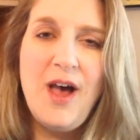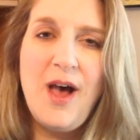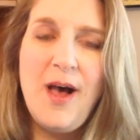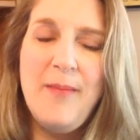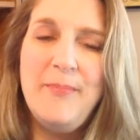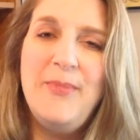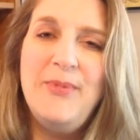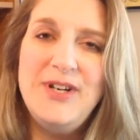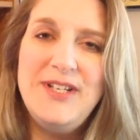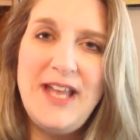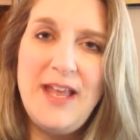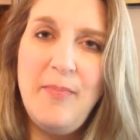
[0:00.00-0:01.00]
were
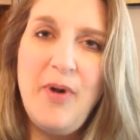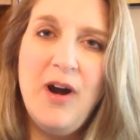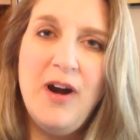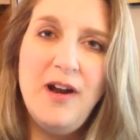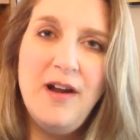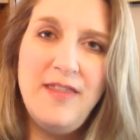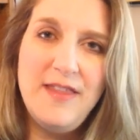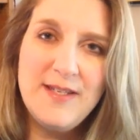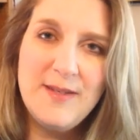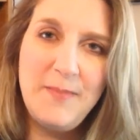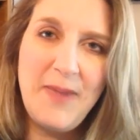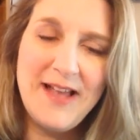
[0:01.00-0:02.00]
a day apart
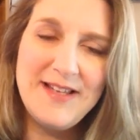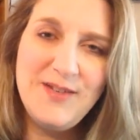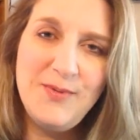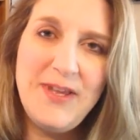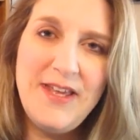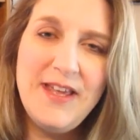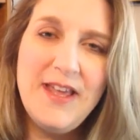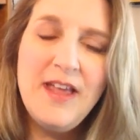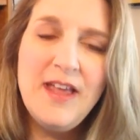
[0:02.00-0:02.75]
this past week.